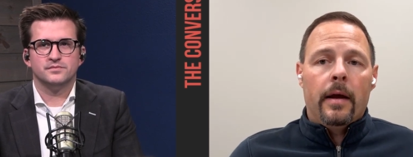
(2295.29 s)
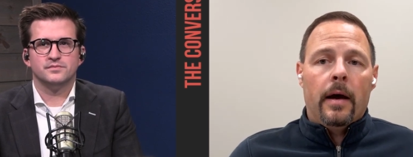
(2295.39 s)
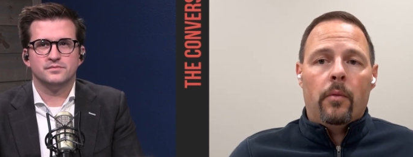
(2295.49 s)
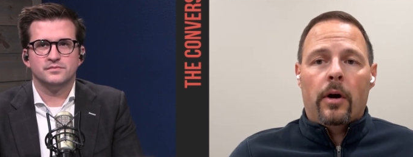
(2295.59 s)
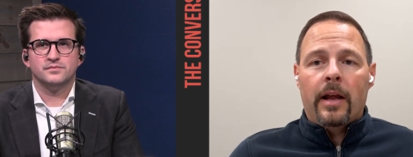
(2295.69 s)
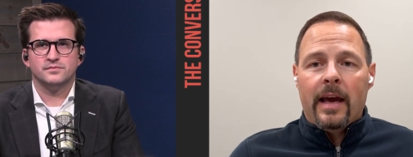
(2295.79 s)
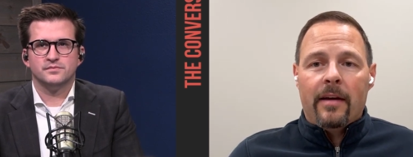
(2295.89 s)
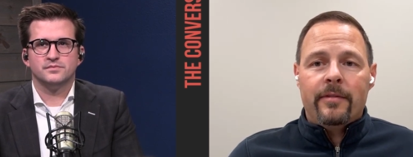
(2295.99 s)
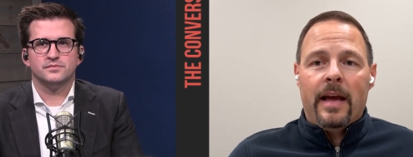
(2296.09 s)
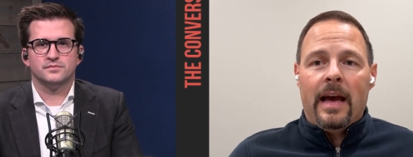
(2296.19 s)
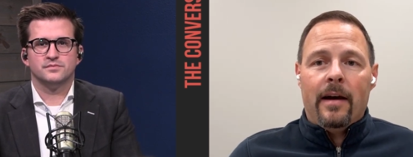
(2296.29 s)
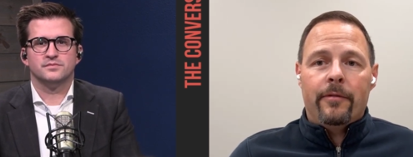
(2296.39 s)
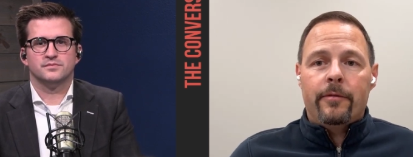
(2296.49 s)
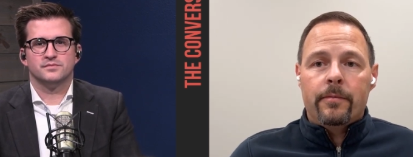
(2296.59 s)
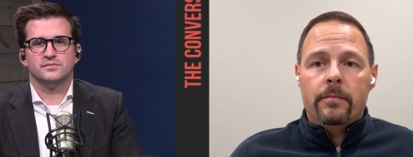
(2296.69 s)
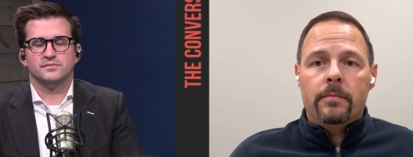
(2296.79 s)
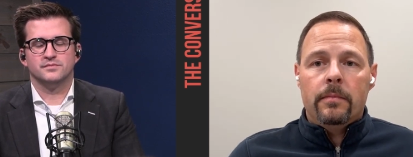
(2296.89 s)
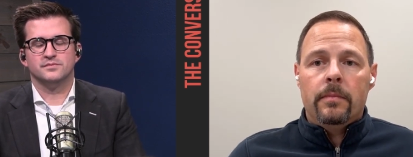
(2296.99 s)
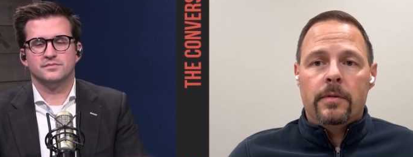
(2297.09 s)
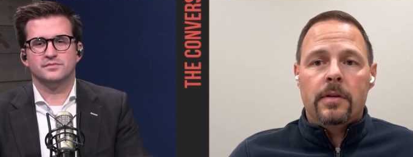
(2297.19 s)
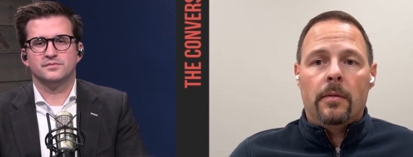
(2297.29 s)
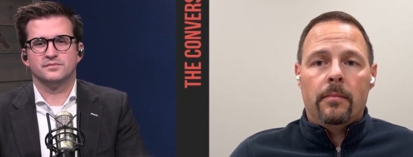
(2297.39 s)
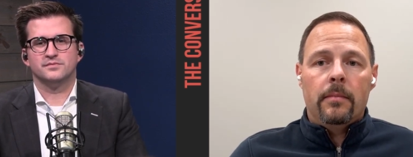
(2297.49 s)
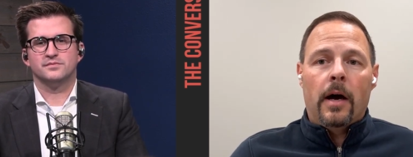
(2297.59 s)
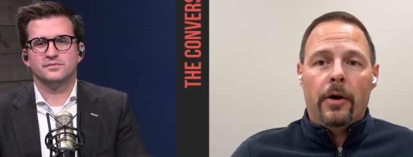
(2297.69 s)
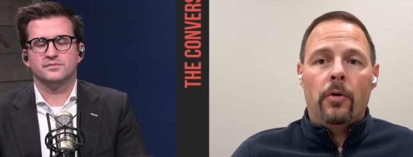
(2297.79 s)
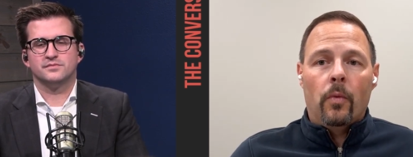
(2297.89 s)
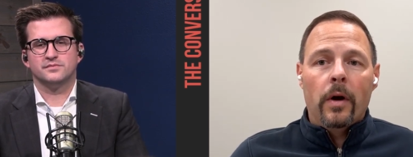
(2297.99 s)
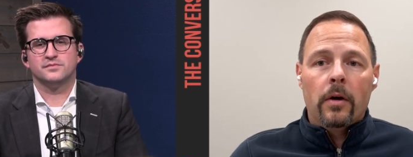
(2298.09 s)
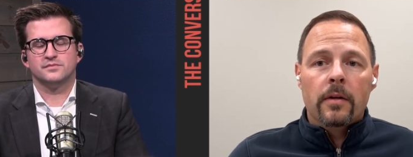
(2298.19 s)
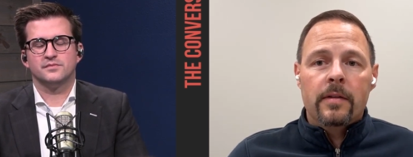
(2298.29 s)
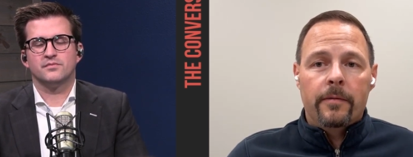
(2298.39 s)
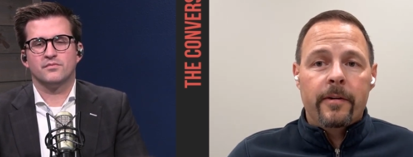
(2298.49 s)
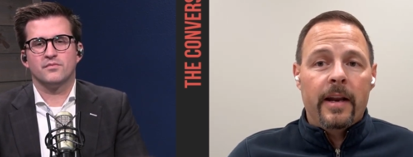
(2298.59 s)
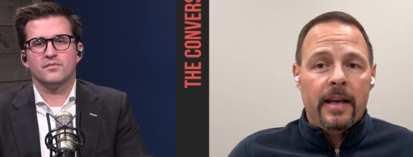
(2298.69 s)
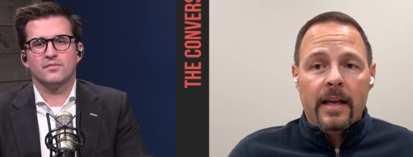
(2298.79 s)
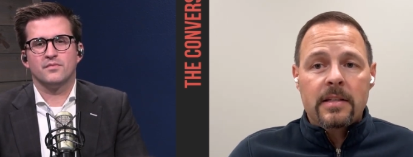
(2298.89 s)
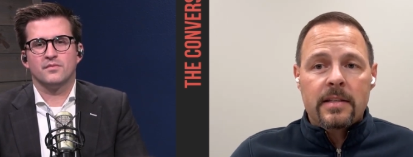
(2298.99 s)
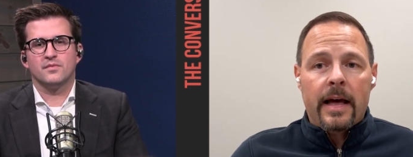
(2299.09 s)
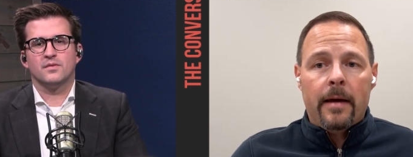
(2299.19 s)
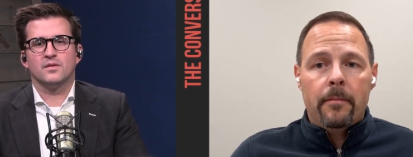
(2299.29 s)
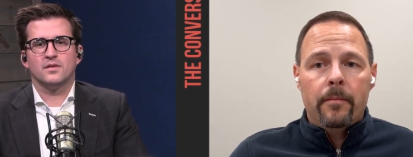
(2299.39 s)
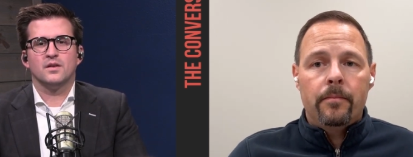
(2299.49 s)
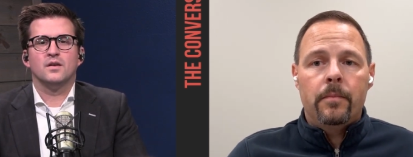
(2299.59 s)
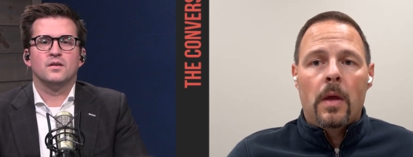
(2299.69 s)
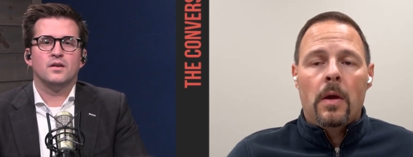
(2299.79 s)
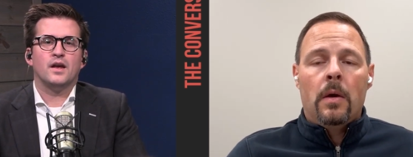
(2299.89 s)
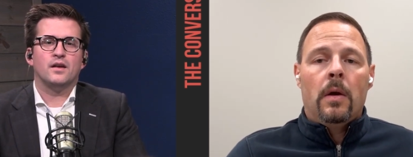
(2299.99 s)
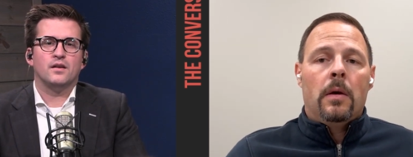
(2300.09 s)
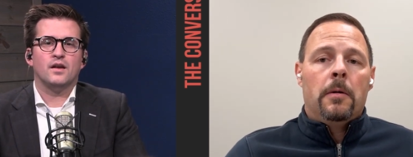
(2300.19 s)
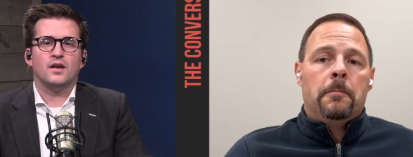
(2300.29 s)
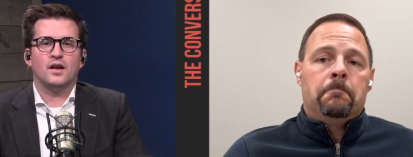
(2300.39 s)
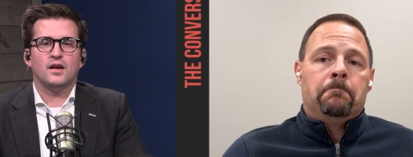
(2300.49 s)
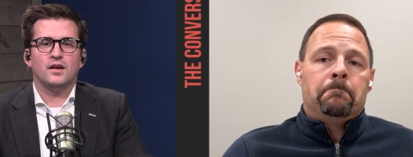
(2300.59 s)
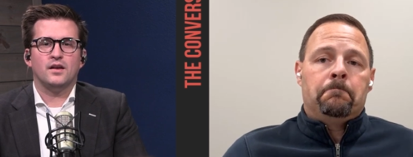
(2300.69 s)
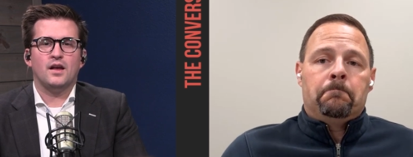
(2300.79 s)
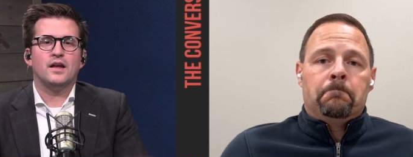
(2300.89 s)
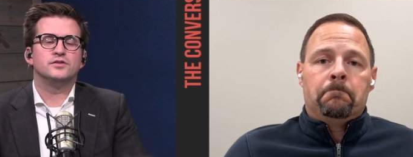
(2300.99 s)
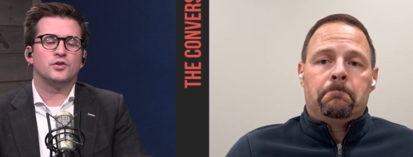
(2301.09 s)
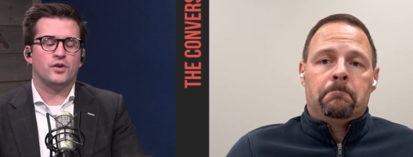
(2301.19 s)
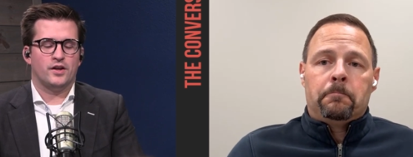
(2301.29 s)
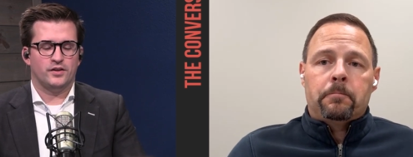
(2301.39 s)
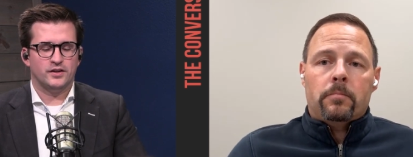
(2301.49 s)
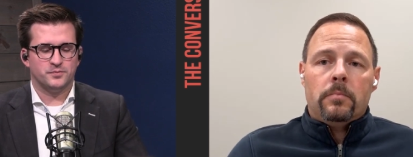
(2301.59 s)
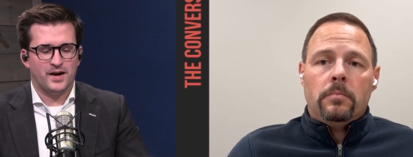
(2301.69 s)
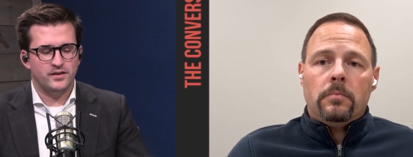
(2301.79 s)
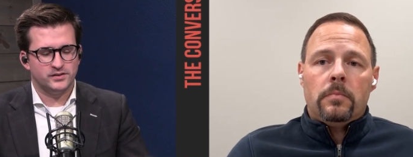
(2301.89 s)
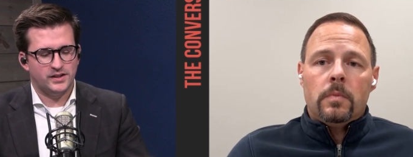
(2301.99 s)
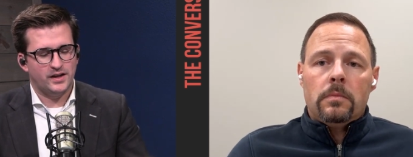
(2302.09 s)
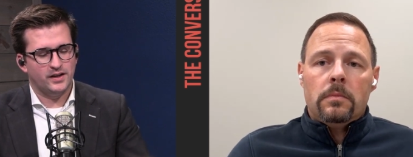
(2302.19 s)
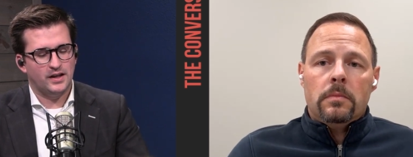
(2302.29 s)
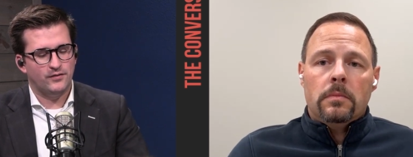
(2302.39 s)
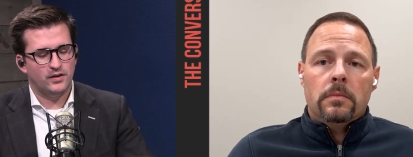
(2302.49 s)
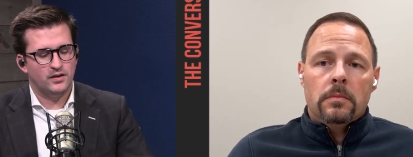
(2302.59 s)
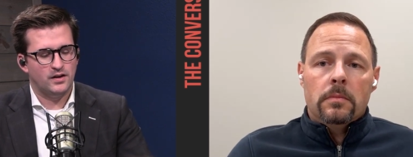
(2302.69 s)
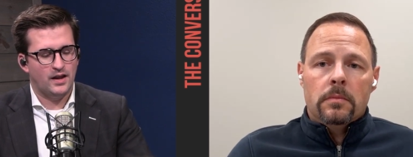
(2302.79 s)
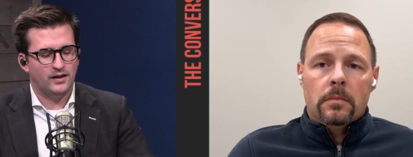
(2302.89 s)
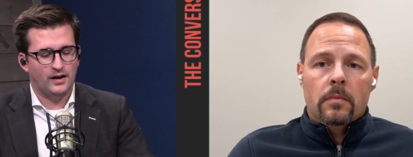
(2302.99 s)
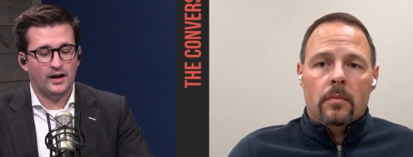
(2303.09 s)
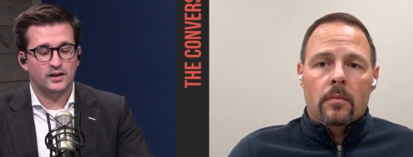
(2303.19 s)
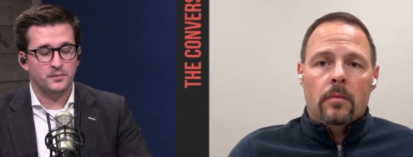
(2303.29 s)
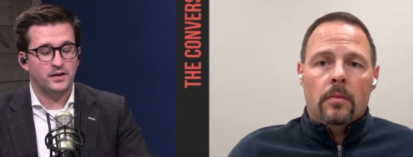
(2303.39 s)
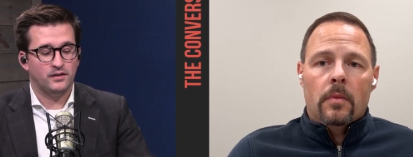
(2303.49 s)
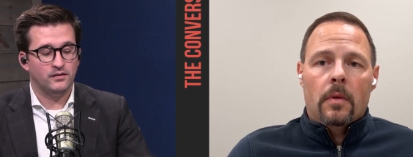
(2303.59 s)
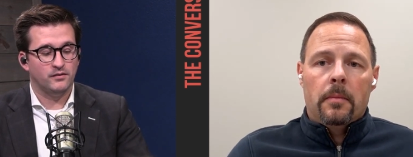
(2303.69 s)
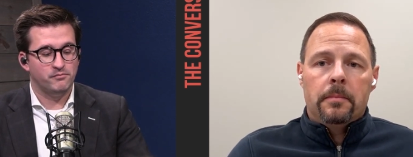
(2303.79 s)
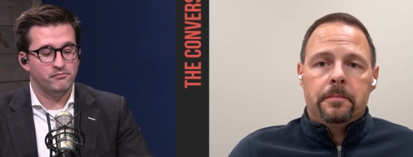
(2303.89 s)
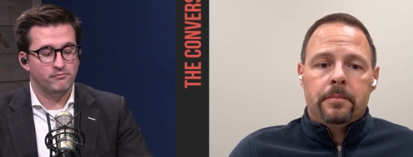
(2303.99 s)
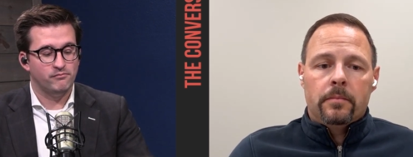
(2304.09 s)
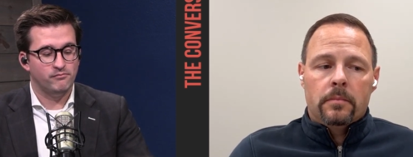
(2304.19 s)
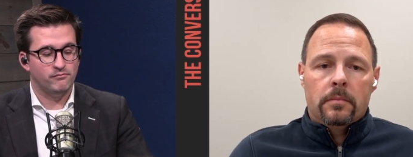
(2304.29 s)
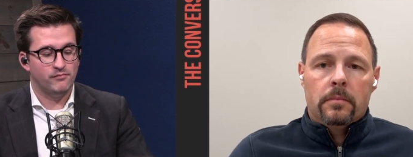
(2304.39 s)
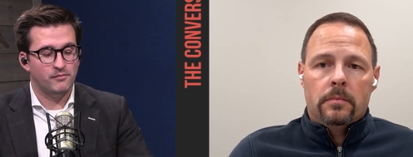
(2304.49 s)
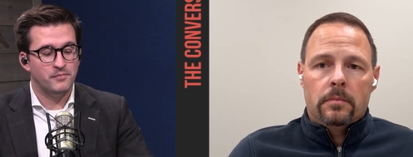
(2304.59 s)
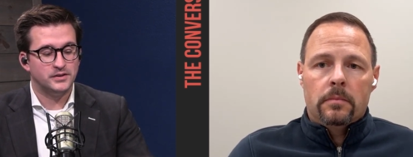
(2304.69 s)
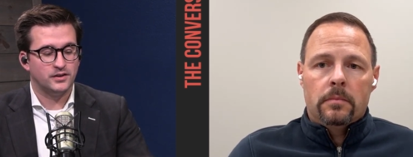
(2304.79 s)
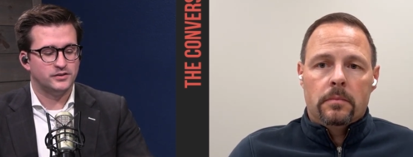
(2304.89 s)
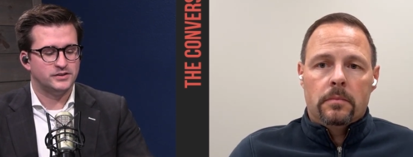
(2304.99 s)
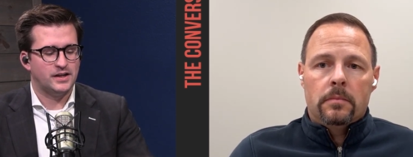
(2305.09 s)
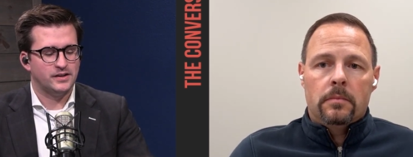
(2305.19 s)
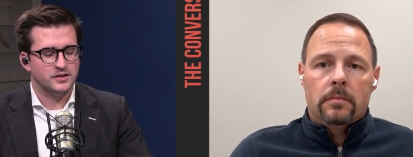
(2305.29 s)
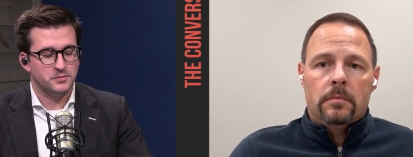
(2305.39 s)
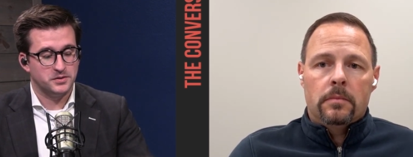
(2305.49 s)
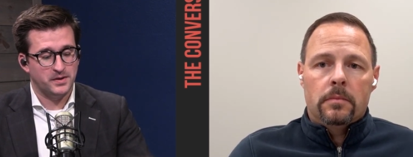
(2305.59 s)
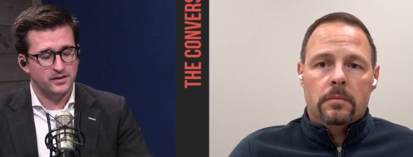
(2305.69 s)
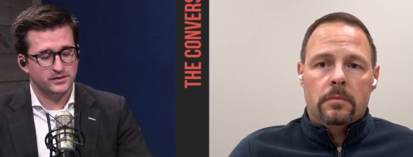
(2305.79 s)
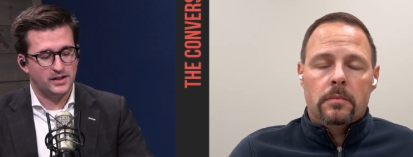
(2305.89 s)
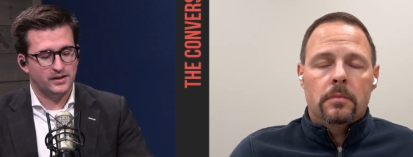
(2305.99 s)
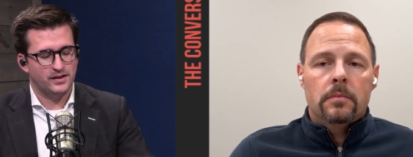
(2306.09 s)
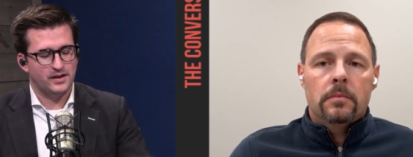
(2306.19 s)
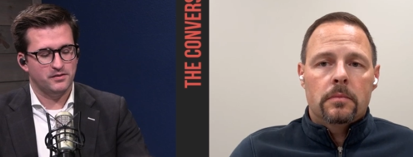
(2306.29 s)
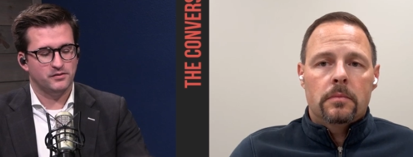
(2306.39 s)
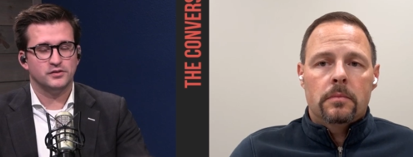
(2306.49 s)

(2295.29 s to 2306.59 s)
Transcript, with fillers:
Speaker 1: uh, we're going to have to have some iron will to fight against that.
Speaker 2: And so it's my understanding, even, and I could be misunderstanding this, but it's my understanding that